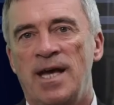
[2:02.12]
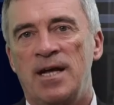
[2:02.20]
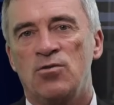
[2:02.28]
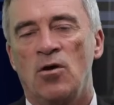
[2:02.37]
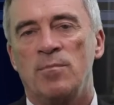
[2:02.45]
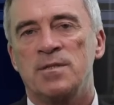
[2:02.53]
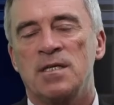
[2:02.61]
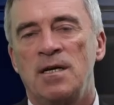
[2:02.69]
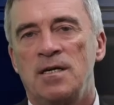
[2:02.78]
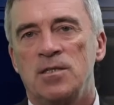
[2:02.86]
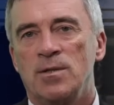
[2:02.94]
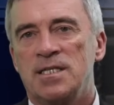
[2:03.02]
airdrops
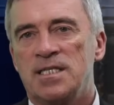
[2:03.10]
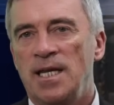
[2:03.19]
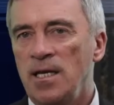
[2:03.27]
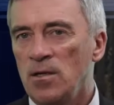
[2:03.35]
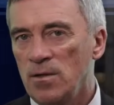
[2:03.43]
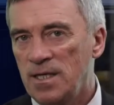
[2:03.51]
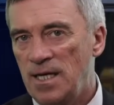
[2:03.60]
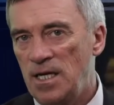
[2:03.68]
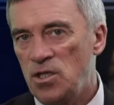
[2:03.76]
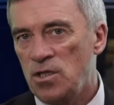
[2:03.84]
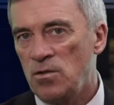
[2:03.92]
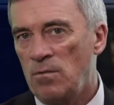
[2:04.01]
to a single
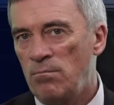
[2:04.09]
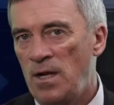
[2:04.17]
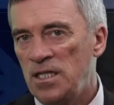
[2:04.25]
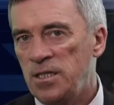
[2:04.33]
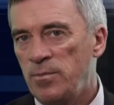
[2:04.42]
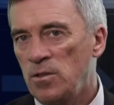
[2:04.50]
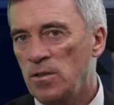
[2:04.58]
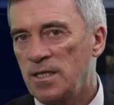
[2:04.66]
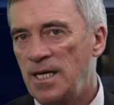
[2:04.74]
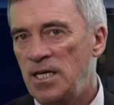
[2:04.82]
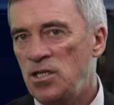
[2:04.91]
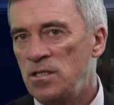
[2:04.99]
location or multiple
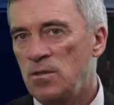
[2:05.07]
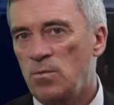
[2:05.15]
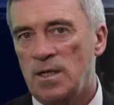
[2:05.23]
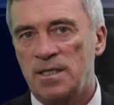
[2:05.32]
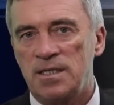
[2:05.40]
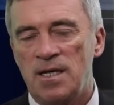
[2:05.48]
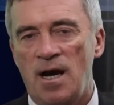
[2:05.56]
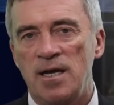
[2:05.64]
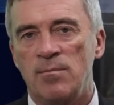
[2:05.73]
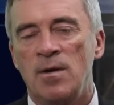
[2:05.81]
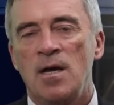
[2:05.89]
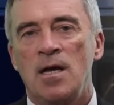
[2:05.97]
locations at one
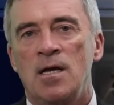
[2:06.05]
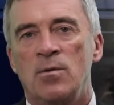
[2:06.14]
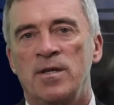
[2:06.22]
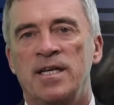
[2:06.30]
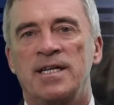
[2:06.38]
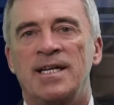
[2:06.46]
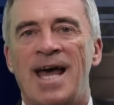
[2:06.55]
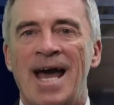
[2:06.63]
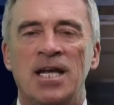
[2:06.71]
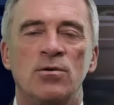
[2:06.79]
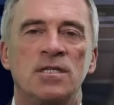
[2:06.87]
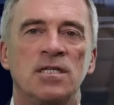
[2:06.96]
time, within an
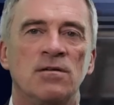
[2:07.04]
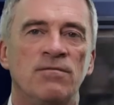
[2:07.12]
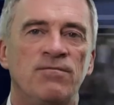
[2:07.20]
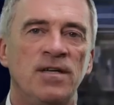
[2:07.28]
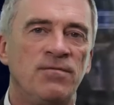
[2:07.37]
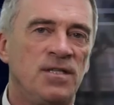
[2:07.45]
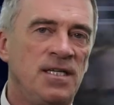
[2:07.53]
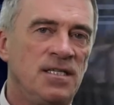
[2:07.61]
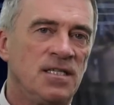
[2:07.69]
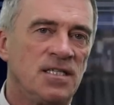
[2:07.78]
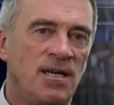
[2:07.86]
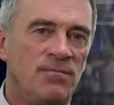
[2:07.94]
accuracy of 50
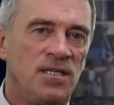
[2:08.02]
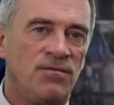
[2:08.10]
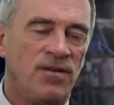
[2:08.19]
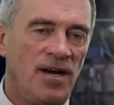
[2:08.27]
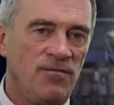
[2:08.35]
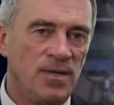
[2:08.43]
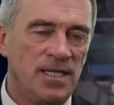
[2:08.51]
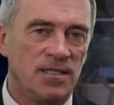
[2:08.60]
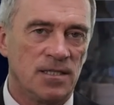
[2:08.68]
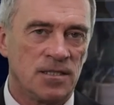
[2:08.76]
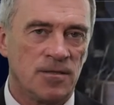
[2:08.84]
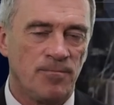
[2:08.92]
to 75
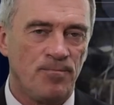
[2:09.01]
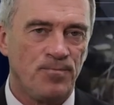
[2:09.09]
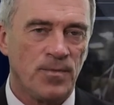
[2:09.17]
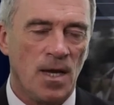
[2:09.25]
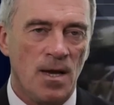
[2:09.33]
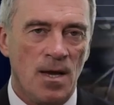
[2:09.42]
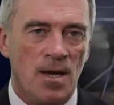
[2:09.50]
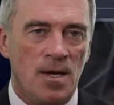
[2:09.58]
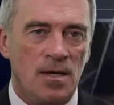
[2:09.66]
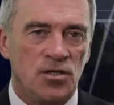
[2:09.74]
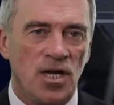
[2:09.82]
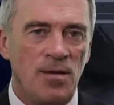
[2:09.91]
meters.
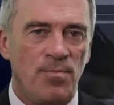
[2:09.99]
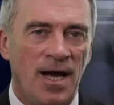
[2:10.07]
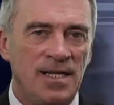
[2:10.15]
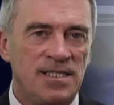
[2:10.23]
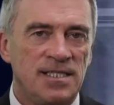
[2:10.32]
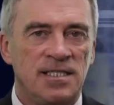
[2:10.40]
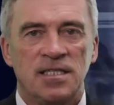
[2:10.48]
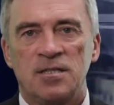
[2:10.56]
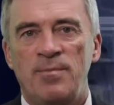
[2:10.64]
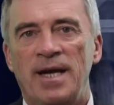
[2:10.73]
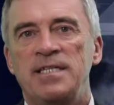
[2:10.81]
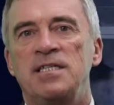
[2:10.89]
JPADS is
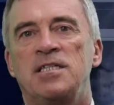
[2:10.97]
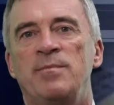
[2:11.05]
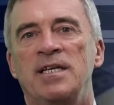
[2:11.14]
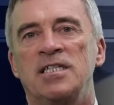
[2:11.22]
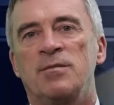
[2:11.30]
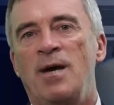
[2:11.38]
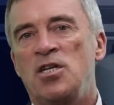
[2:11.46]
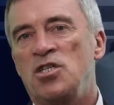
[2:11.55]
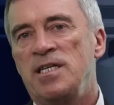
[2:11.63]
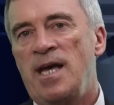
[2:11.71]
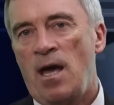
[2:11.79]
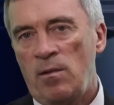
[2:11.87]
expected to be
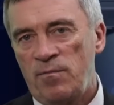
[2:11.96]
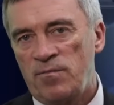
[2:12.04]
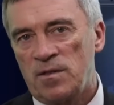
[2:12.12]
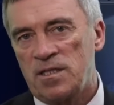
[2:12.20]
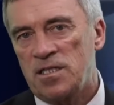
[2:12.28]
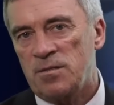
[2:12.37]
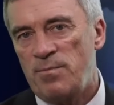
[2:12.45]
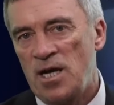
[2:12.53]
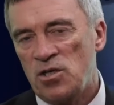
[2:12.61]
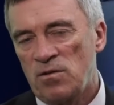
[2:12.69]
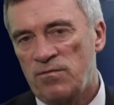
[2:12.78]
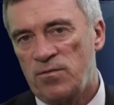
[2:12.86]
especially helpful to
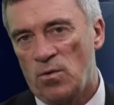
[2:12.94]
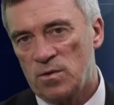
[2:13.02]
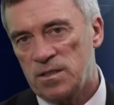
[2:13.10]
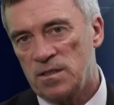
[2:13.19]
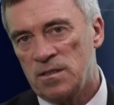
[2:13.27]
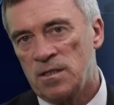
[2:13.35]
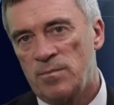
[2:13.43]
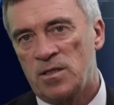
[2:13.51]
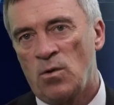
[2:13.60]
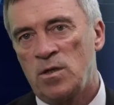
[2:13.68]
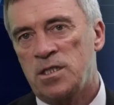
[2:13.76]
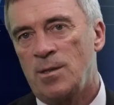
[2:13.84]
special forces,
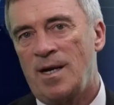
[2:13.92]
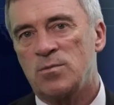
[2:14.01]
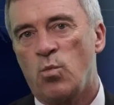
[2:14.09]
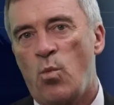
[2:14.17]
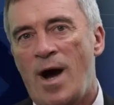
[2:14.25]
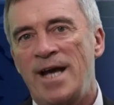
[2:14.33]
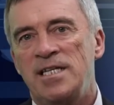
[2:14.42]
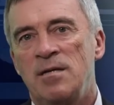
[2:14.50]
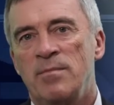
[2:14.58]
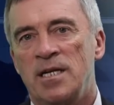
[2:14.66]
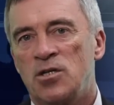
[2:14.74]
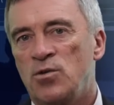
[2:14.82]
but also has wider
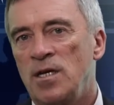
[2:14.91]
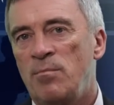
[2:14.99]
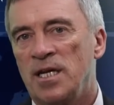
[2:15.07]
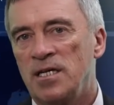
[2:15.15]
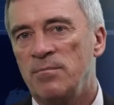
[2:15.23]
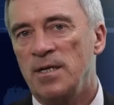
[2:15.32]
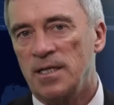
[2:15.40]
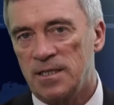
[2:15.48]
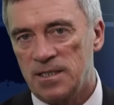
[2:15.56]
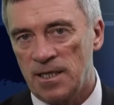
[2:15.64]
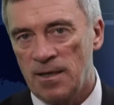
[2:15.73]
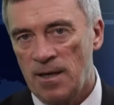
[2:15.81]
military
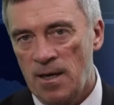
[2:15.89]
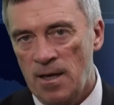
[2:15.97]
applicability.